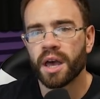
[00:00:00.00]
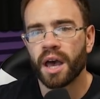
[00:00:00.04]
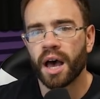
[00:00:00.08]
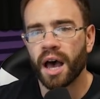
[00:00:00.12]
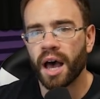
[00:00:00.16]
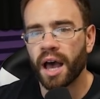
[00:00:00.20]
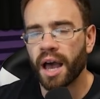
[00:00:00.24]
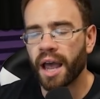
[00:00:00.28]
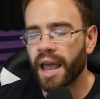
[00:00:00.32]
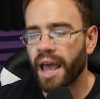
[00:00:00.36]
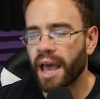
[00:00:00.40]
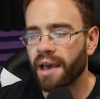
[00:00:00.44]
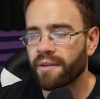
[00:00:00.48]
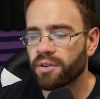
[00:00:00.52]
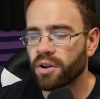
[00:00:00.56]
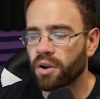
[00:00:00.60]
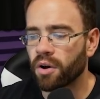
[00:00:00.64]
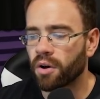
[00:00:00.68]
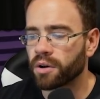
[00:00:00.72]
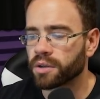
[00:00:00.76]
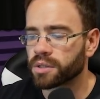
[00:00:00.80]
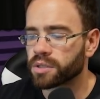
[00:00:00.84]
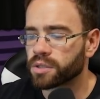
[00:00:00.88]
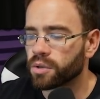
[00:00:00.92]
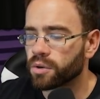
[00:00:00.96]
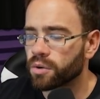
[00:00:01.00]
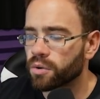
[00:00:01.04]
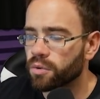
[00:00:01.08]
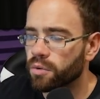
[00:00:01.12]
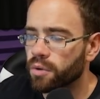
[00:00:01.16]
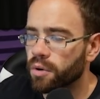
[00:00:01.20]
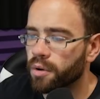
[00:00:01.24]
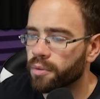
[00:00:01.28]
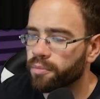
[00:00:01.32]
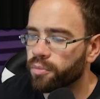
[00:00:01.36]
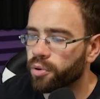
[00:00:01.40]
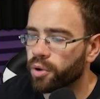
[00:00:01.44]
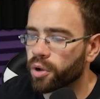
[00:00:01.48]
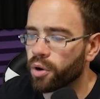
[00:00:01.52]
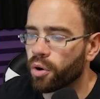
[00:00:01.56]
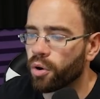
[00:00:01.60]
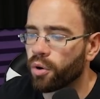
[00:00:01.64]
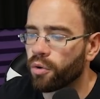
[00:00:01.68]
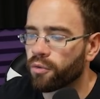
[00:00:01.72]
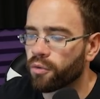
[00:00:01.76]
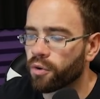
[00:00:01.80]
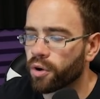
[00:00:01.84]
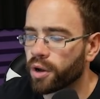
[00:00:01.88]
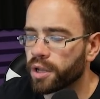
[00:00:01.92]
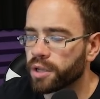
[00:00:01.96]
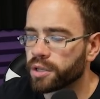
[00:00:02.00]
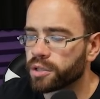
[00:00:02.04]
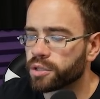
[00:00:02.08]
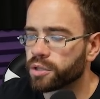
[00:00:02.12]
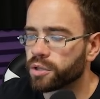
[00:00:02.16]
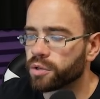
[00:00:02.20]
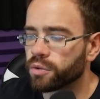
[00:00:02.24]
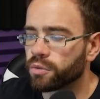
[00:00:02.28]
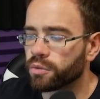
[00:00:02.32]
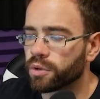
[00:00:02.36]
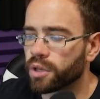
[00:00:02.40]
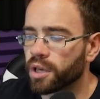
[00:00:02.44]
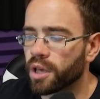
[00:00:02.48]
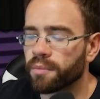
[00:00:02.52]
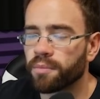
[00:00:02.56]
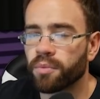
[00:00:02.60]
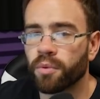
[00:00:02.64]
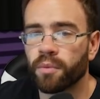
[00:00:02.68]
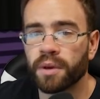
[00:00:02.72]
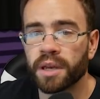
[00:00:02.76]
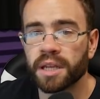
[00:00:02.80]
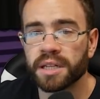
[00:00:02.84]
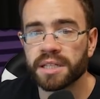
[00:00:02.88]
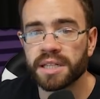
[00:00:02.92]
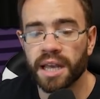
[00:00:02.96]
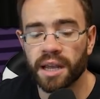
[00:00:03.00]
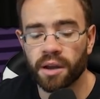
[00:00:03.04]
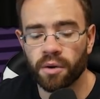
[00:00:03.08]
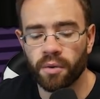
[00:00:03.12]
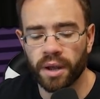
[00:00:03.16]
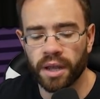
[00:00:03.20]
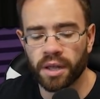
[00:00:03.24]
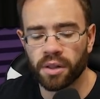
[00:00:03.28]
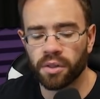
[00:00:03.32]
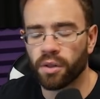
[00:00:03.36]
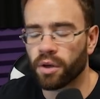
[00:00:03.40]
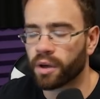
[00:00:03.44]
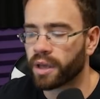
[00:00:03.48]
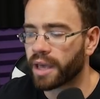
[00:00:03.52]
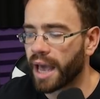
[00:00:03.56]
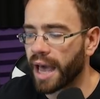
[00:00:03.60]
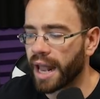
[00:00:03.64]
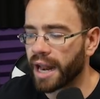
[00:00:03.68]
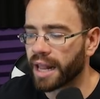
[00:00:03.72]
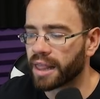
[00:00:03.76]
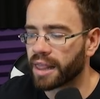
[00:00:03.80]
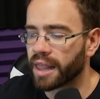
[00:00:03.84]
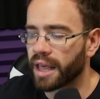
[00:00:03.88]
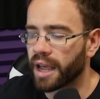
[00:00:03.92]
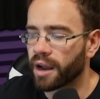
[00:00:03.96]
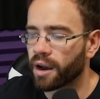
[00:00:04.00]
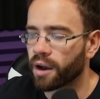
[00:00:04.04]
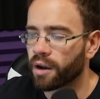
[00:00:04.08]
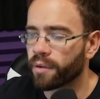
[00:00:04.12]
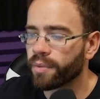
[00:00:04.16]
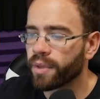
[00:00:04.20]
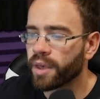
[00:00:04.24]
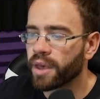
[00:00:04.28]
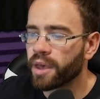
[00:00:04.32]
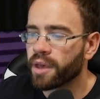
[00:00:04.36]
I have it also put over into GIMP and we could take a quick look at it there.